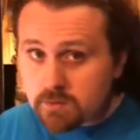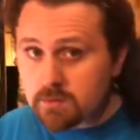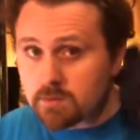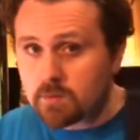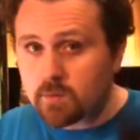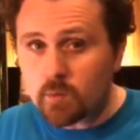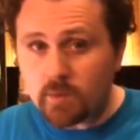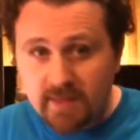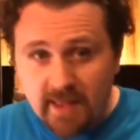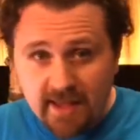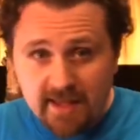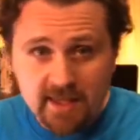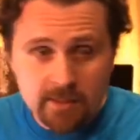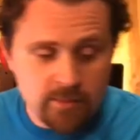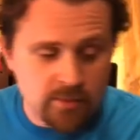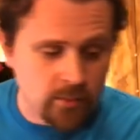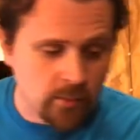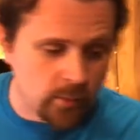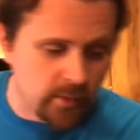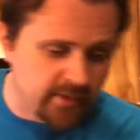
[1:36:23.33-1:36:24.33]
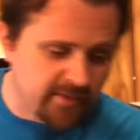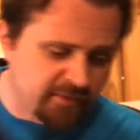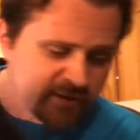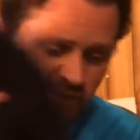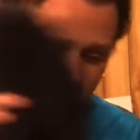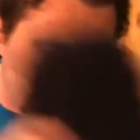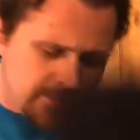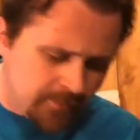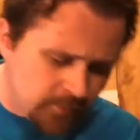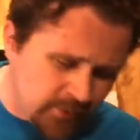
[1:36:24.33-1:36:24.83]
Would that get me? We've
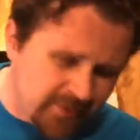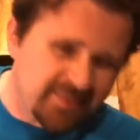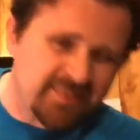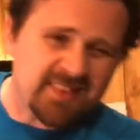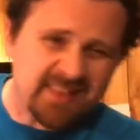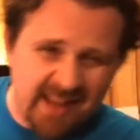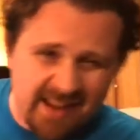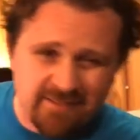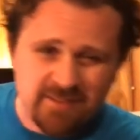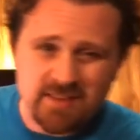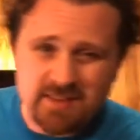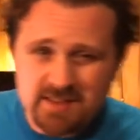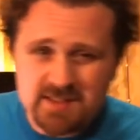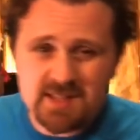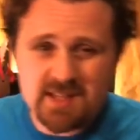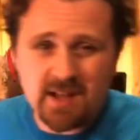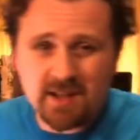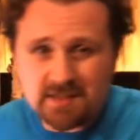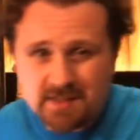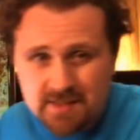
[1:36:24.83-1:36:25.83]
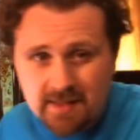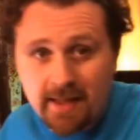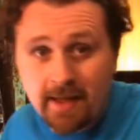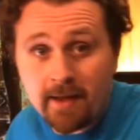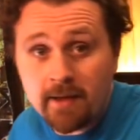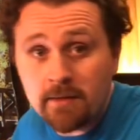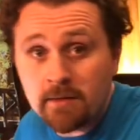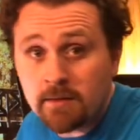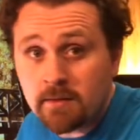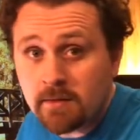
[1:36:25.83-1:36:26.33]
we've I've discussed
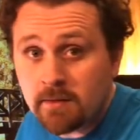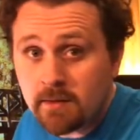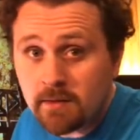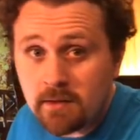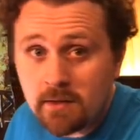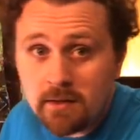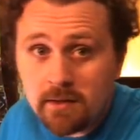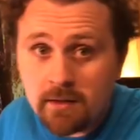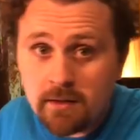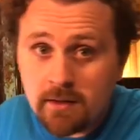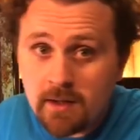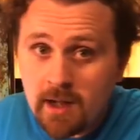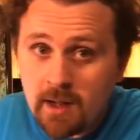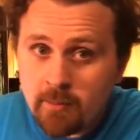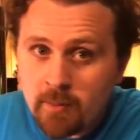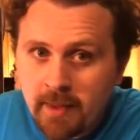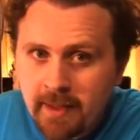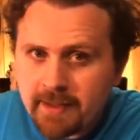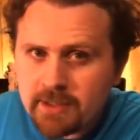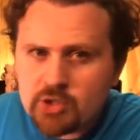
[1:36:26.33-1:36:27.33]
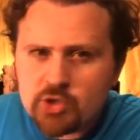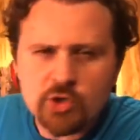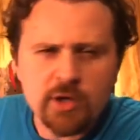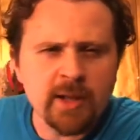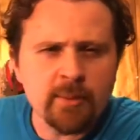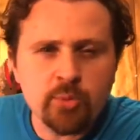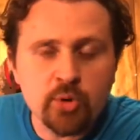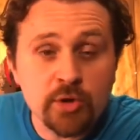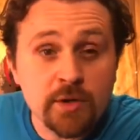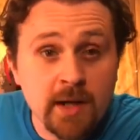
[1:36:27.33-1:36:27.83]
that. I'm like, should I
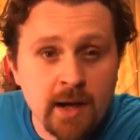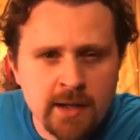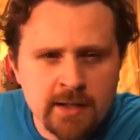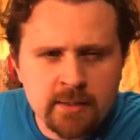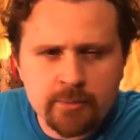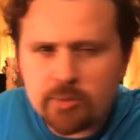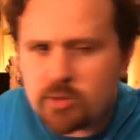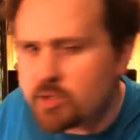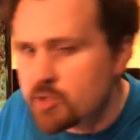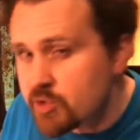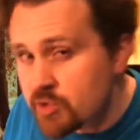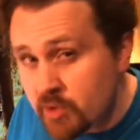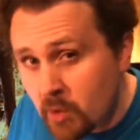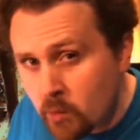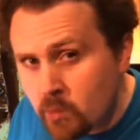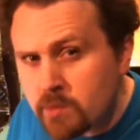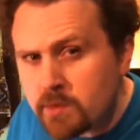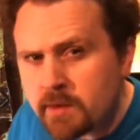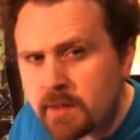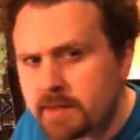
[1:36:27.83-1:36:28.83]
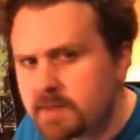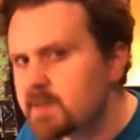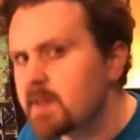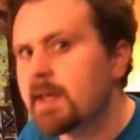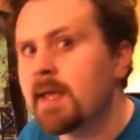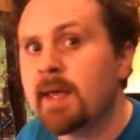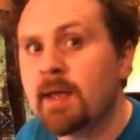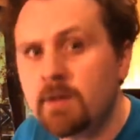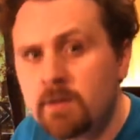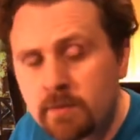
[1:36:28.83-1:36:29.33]
put on a persona as the
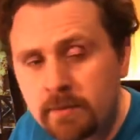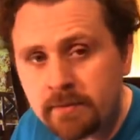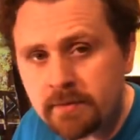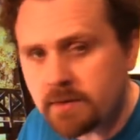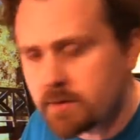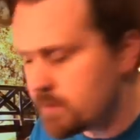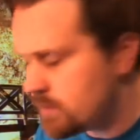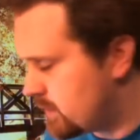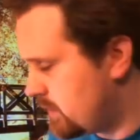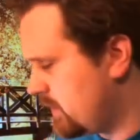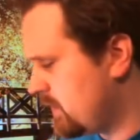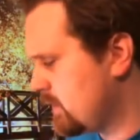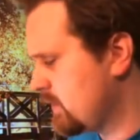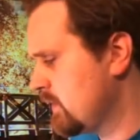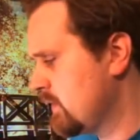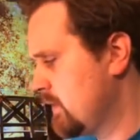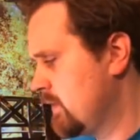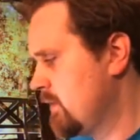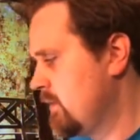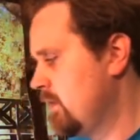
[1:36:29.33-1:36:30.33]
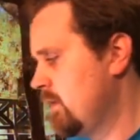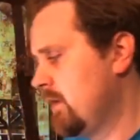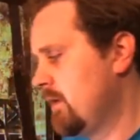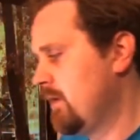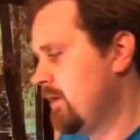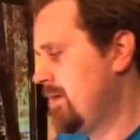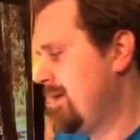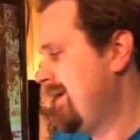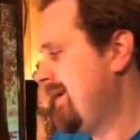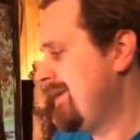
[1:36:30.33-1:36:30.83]
candle enthusiast?
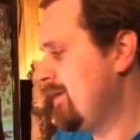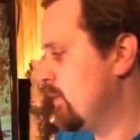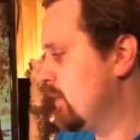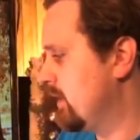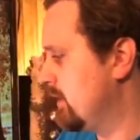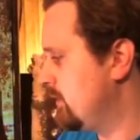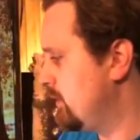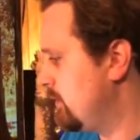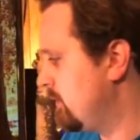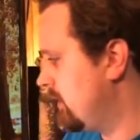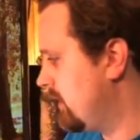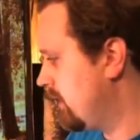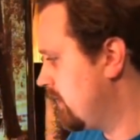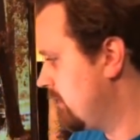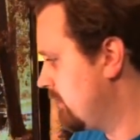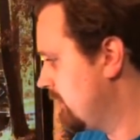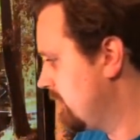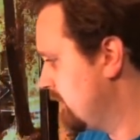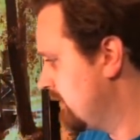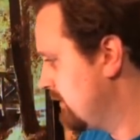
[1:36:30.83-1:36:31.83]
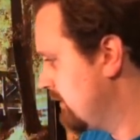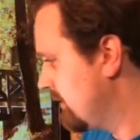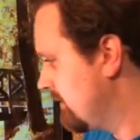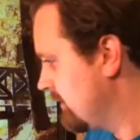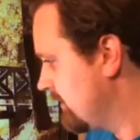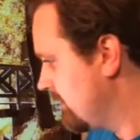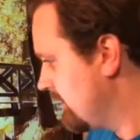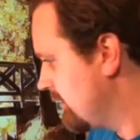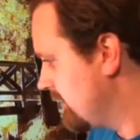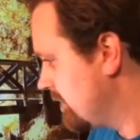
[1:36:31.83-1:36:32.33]
don't want to do
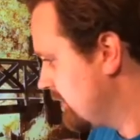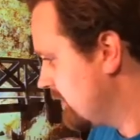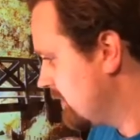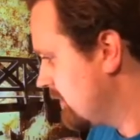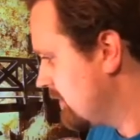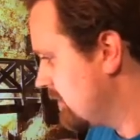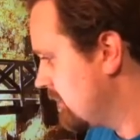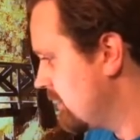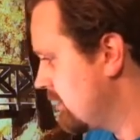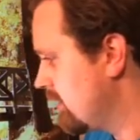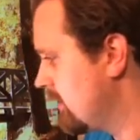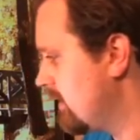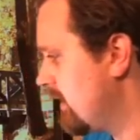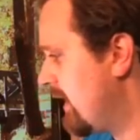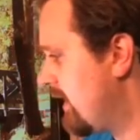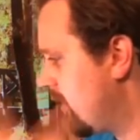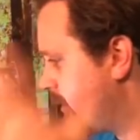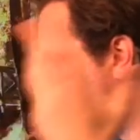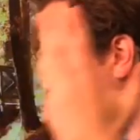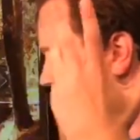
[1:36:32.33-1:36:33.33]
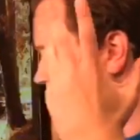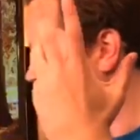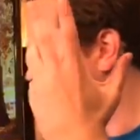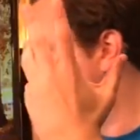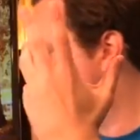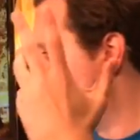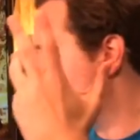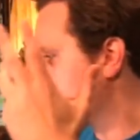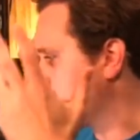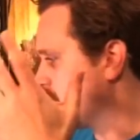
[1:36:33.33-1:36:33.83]
that. Eric Peter
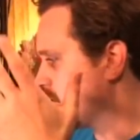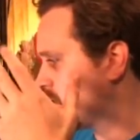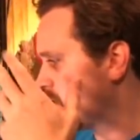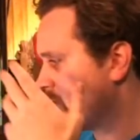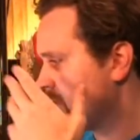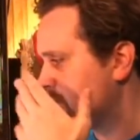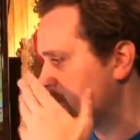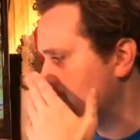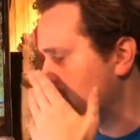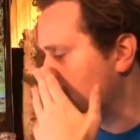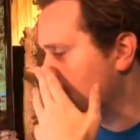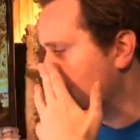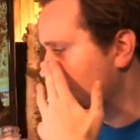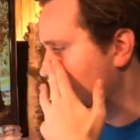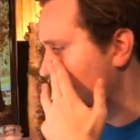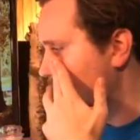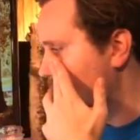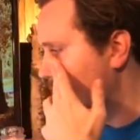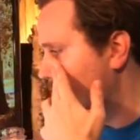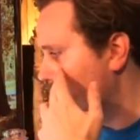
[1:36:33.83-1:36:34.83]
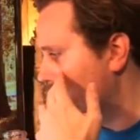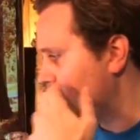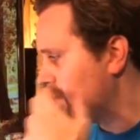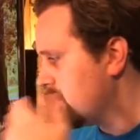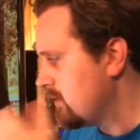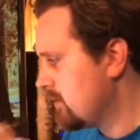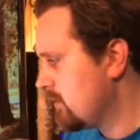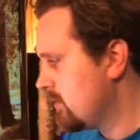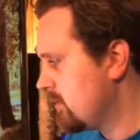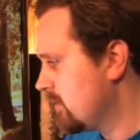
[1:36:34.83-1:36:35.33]
Carlson.
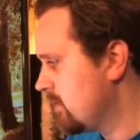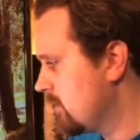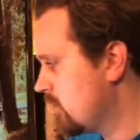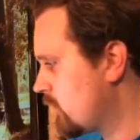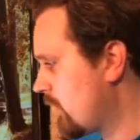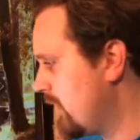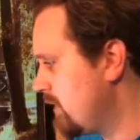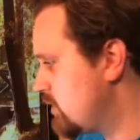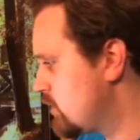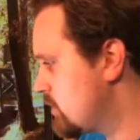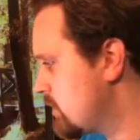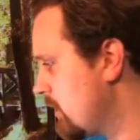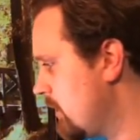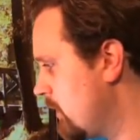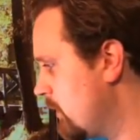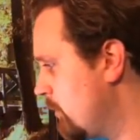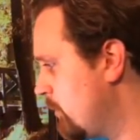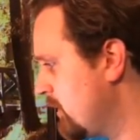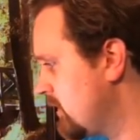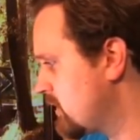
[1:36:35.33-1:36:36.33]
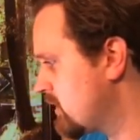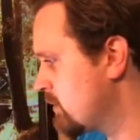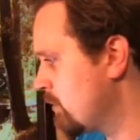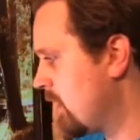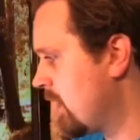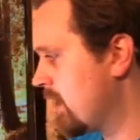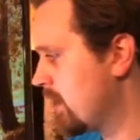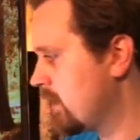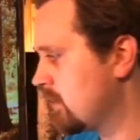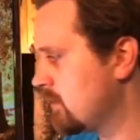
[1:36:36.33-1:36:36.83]
Great show. Big
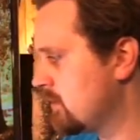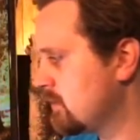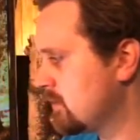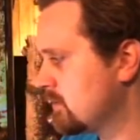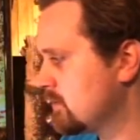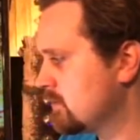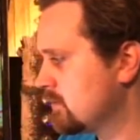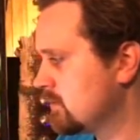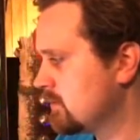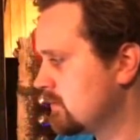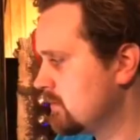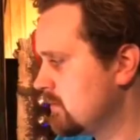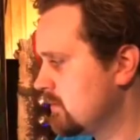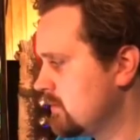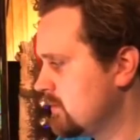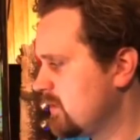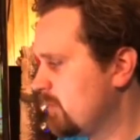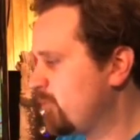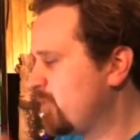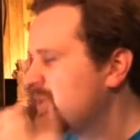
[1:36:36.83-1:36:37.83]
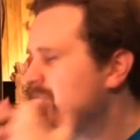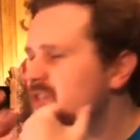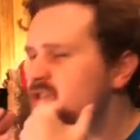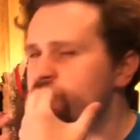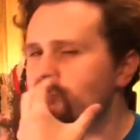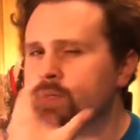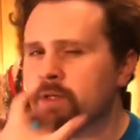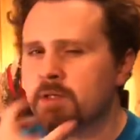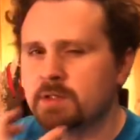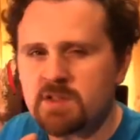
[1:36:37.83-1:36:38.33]
smile. The
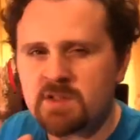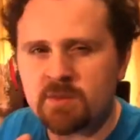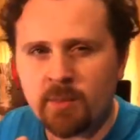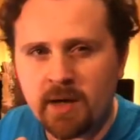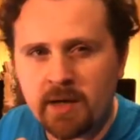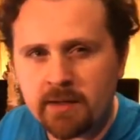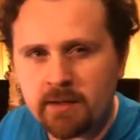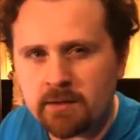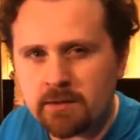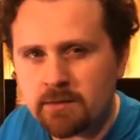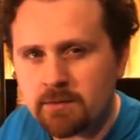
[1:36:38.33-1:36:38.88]
blushing smile.